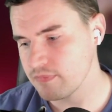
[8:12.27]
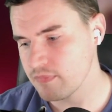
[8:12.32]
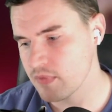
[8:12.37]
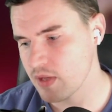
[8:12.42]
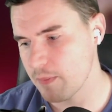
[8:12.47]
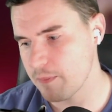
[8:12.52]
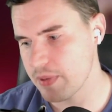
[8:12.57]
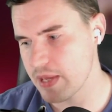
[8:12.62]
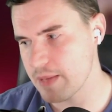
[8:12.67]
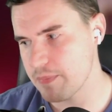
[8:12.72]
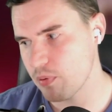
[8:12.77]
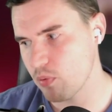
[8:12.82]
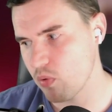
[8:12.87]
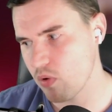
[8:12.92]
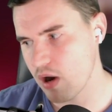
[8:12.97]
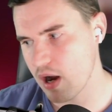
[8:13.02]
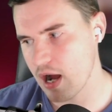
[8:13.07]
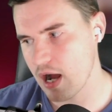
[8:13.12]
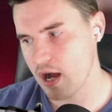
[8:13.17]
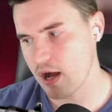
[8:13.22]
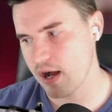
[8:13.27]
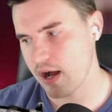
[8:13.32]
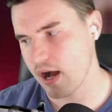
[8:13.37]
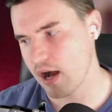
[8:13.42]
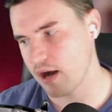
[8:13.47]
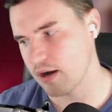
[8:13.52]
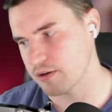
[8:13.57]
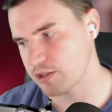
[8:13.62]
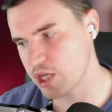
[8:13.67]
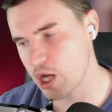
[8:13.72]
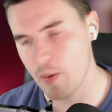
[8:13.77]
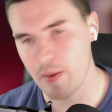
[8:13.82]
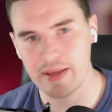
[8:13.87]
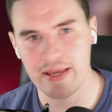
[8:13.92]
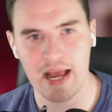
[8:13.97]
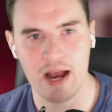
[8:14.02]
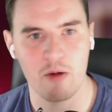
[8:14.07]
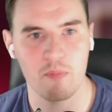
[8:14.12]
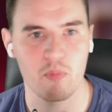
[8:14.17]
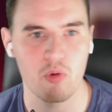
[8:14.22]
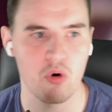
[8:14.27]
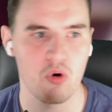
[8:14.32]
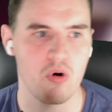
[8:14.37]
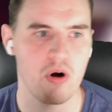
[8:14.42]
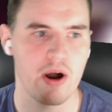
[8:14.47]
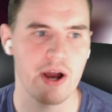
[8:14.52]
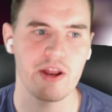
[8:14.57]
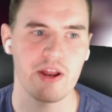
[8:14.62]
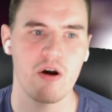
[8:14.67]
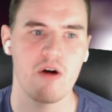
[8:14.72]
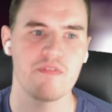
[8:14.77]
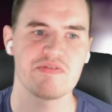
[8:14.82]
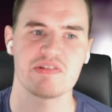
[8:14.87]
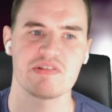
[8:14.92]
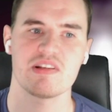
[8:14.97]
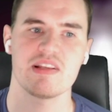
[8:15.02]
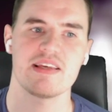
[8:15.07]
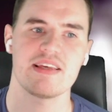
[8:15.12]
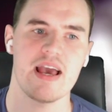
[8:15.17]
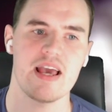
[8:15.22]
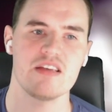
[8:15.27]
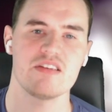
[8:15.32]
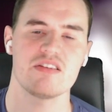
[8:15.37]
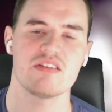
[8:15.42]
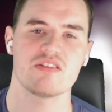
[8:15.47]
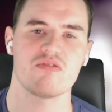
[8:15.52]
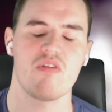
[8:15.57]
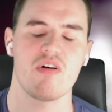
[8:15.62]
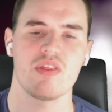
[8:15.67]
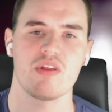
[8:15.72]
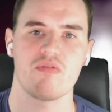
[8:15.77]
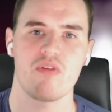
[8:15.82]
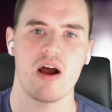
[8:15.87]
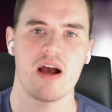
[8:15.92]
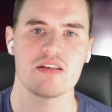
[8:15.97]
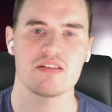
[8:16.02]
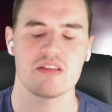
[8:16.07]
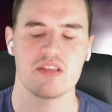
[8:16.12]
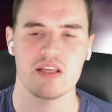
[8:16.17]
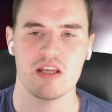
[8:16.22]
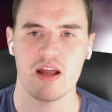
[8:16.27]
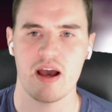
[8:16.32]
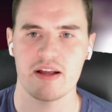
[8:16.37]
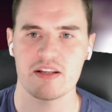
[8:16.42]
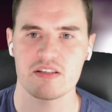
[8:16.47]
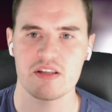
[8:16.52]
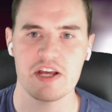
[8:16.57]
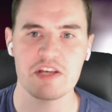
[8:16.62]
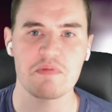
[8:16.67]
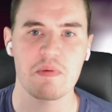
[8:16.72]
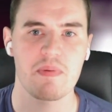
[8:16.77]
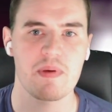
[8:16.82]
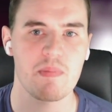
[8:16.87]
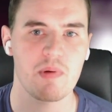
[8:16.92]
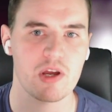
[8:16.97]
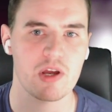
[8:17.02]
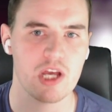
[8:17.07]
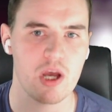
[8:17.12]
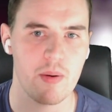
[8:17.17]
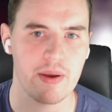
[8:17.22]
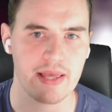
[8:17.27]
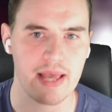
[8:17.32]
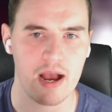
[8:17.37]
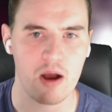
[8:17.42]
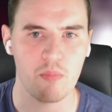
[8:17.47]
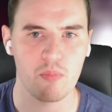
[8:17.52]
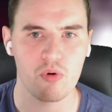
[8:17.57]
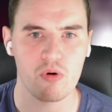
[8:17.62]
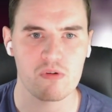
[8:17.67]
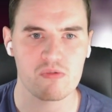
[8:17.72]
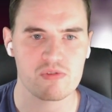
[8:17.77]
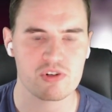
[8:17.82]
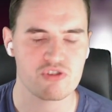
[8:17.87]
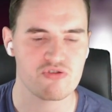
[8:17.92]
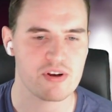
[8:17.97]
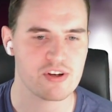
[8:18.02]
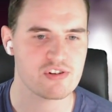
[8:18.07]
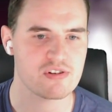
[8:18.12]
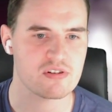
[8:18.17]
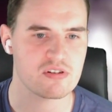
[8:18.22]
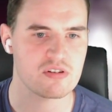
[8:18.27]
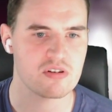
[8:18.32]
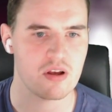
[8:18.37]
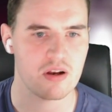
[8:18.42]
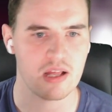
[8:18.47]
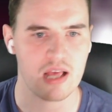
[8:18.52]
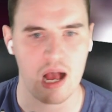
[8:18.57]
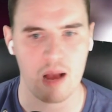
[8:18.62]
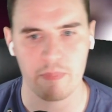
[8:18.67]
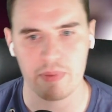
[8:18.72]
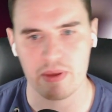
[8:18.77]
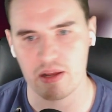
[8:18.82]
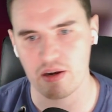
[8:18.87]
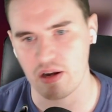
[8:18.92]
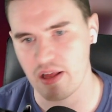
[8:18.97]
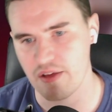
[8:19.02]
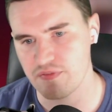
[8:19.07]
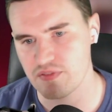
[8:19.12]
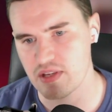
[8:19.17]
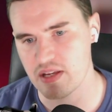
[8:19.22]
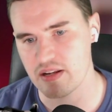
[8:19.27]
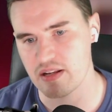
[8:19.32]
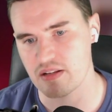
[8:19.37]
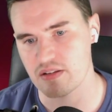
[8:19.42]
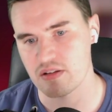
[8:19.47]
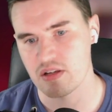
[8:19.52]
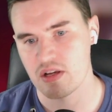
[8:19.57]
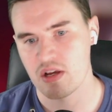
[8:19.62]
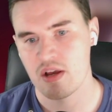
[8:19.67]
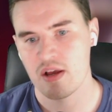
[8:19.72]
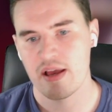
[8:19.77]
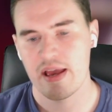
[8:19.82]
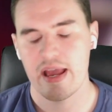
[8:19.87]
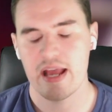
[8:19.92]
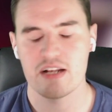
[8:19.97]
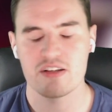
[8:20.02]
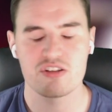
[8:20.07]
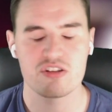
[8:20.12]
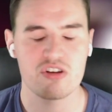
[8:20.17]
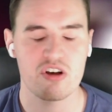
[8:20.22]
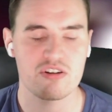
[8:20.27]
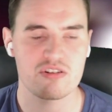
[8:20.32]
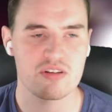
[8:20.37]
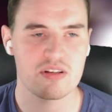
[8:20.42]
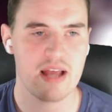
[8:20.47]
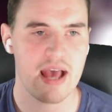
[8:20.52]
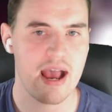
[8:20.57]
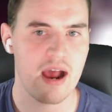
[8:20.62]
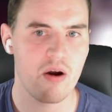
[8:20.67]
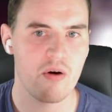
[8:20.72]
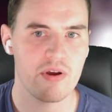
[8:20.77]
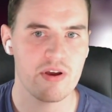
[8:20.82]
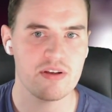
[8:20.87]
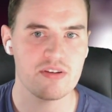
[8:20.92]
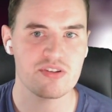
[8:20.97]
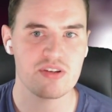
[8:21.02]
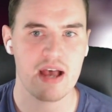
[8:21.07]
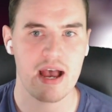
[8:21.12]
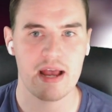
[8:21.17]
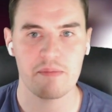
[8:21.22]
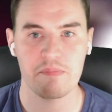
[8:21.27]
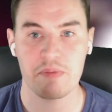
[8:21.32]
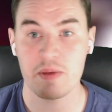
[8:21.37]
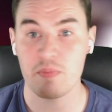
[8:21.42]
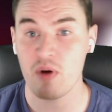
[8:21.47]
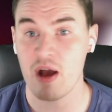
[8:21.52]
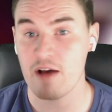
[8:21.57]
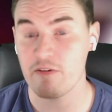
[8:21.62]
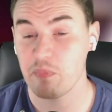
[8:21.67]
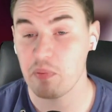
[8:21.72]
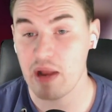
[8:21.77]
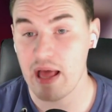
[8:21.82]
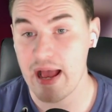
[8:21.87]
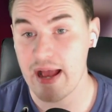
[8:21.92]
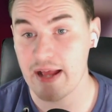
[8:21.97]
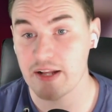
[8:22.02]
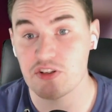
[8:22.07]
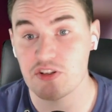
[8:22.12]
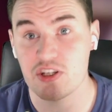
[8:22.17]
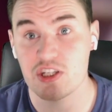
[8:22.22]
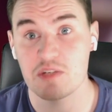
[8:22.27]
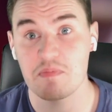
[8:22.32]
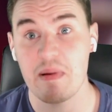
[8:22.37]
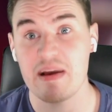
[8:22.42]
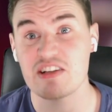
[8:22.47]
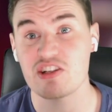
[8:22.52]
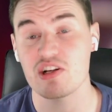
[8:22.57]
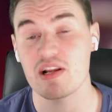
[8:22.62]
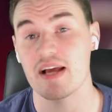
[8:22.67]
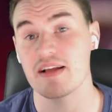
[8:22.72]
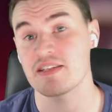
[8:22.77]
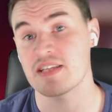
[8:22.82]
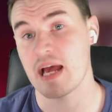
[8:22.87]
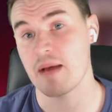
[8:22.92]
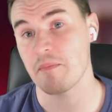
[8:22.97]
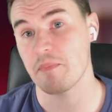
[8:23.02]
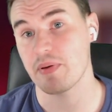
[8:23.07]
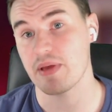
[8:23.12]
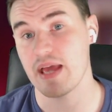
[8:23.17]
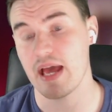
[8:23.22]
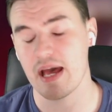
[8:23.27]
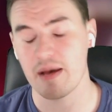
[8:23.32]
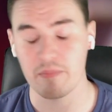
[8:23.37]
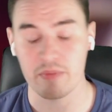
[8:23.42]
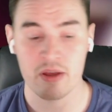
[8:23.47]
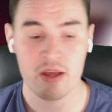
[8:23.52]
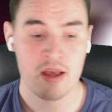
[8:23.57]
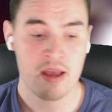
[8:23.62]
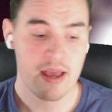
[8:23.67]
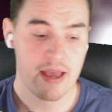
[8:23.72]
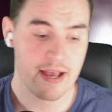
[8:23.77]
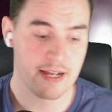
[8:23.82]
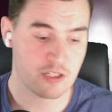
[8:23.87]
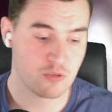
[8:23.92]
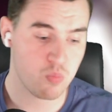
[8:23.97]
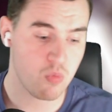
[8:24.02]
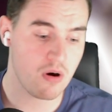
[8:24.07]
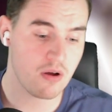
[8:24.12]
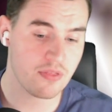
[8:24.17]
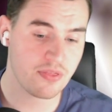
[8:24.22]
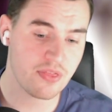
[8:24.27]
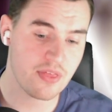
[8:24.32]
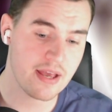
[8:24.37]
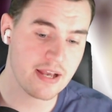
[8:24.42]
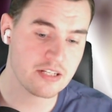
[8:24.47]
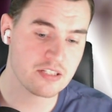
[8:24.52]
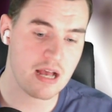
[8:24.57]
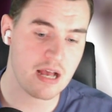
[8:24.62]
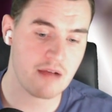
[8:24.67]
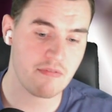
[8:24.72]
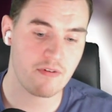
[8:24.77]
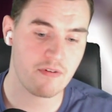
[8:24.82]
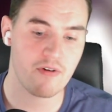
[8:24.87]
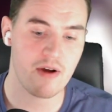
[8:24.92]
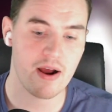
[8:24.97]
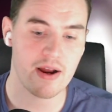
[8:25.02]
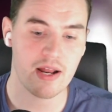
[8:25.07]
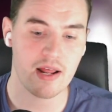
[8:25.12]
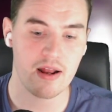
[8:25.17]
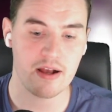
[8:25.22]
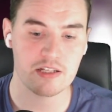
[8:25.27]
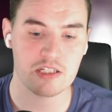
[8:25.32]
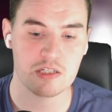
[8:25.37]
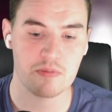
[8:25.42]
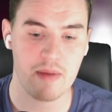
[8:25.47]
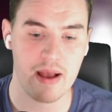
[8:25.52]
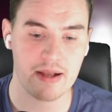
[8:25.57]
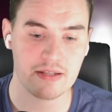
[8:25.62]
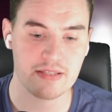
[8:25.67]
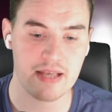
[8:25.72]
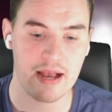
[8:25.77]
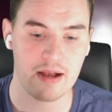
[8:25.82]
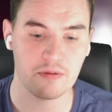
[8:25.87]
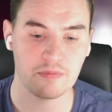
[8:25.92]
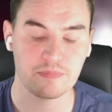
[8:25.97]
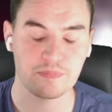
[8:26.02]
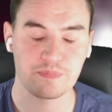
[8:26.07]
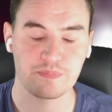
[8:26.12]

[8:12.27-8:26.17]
people are going out more. I know obviously cases are on the rise in the United States, but people are going out more. Restrictions certainly are being lifted in certain areas, and people have plans, especially at 10 p.m. It's one thing to have a Friday night SmackDown